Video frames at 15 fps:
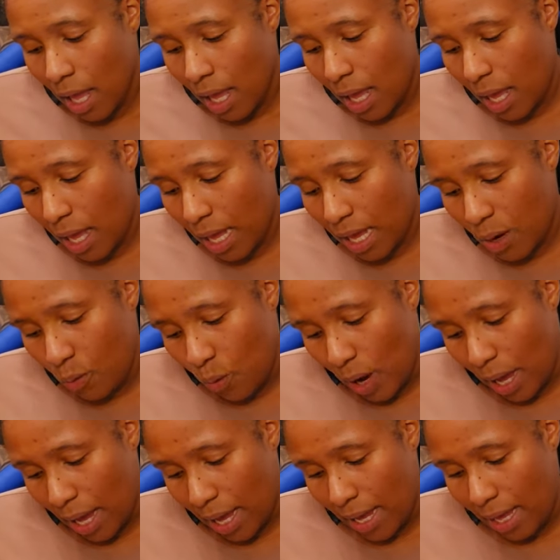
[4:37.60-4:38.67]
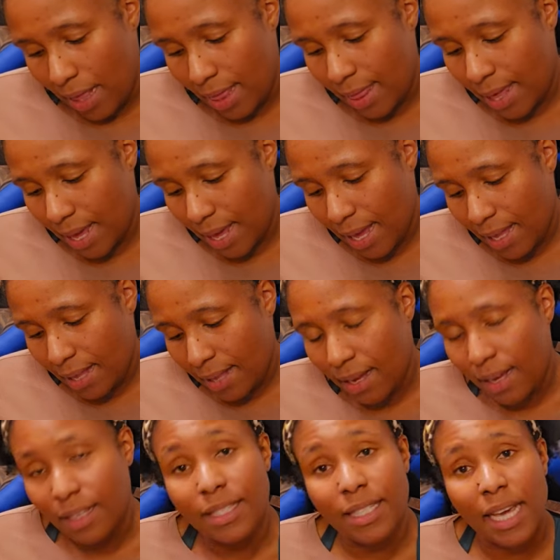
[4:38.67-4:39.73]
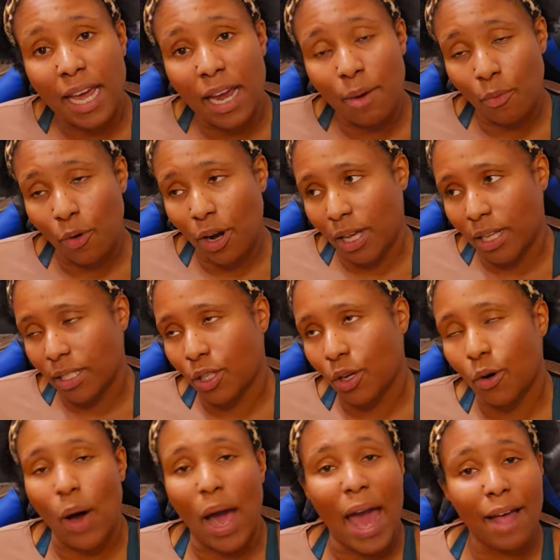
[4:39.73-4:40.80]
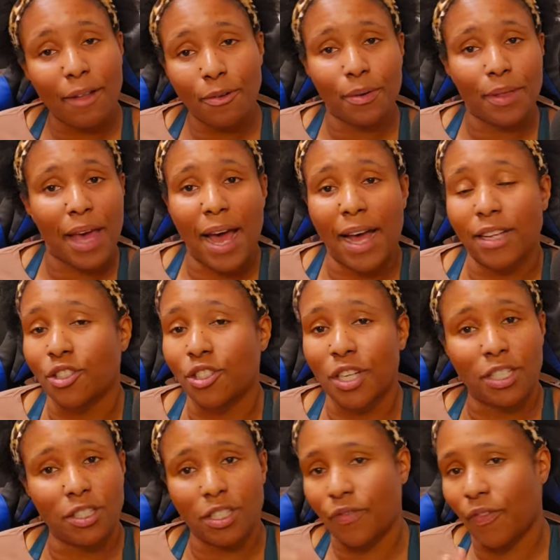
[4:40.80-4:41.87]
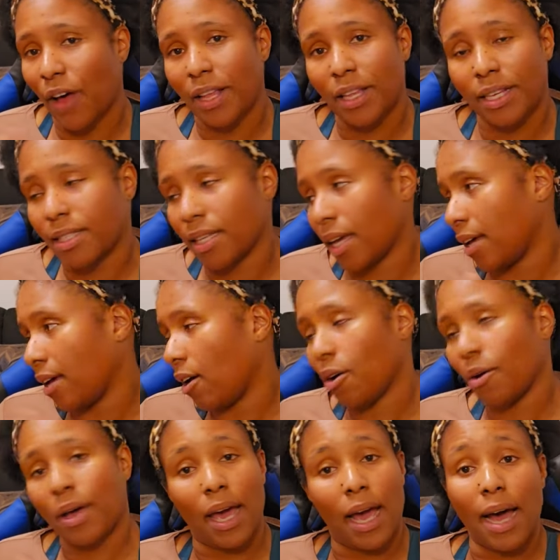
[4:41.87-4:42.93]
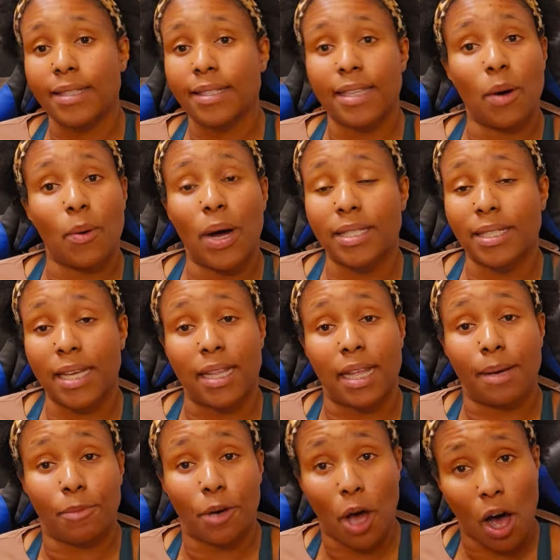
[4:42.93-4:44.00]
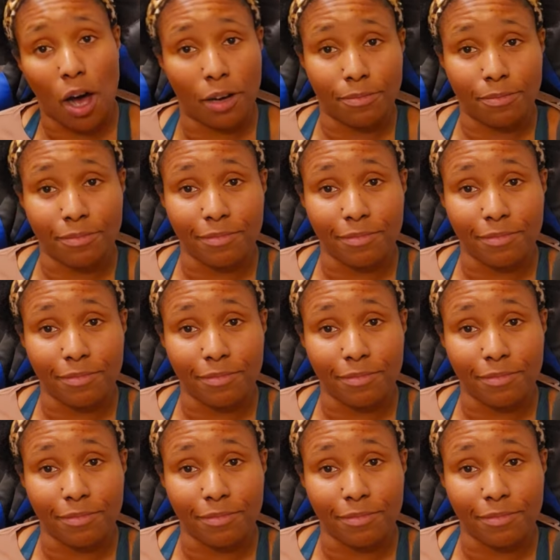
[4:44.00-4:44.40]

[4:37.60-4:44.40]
Anyway, then Tamra, so after that, Jen just finally is like, okay, I said what I said, I'm gone.